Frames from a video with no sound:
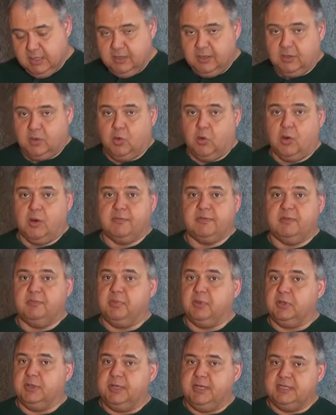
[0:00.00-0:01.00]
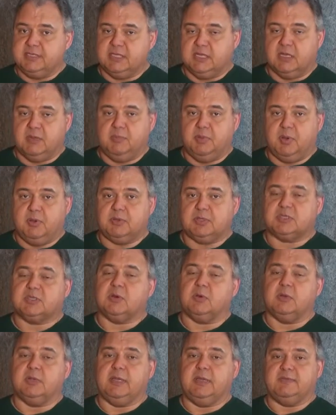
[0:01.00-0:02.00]
The core of the bullet isn't composed
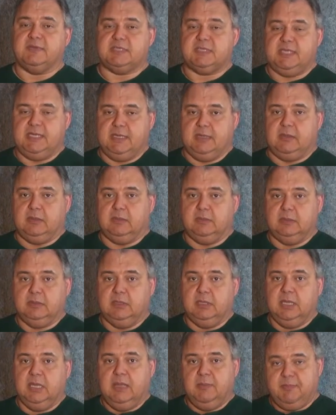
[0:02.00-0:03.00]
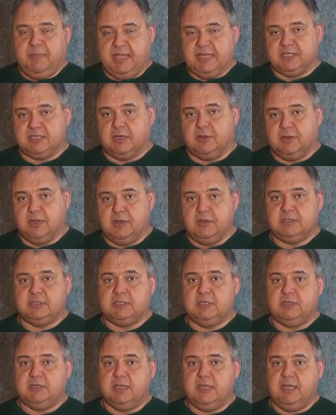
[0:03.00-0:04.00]
solely of steel. Based on those
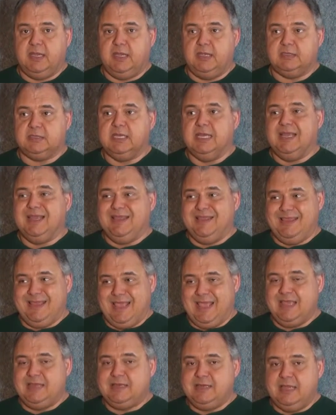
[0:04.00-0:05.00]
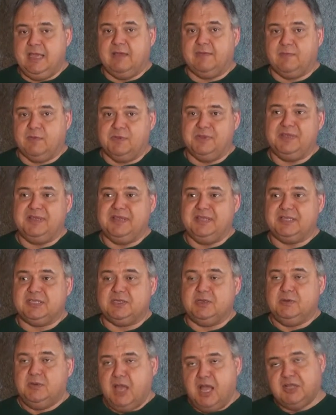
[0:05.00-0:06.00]
two things, the ATF really needs
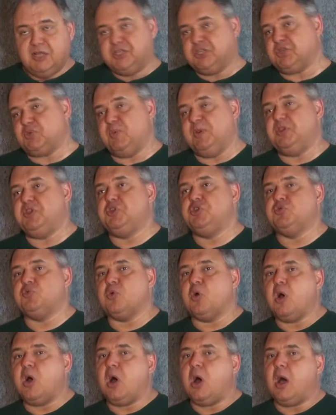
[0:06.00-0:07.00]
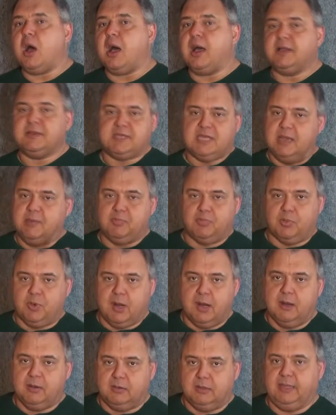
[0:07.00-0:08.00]
to not just withdraw
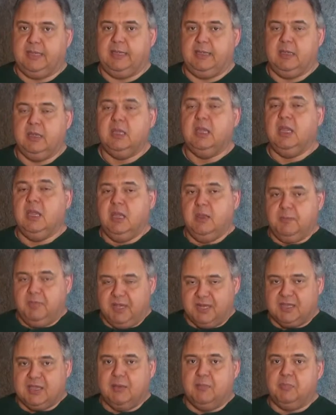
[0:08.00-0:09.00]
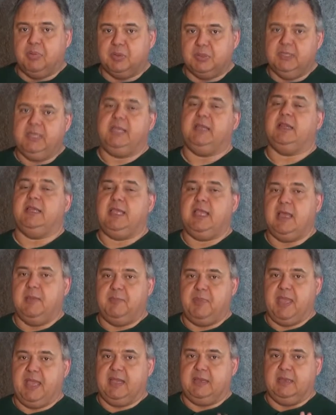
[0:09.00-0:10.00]
temporarily, but completely
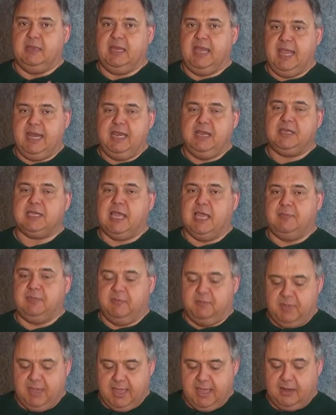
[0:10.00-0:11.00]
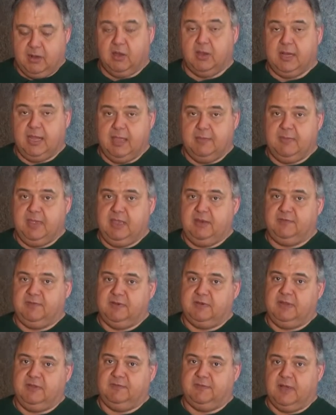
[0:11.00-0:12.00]
abandon any type of ban on
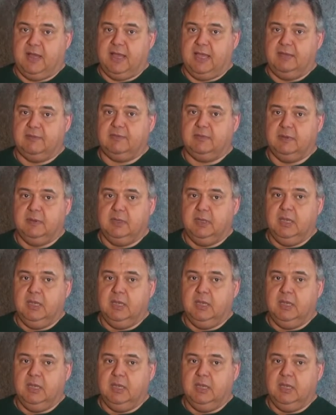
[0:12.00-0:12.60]
M855.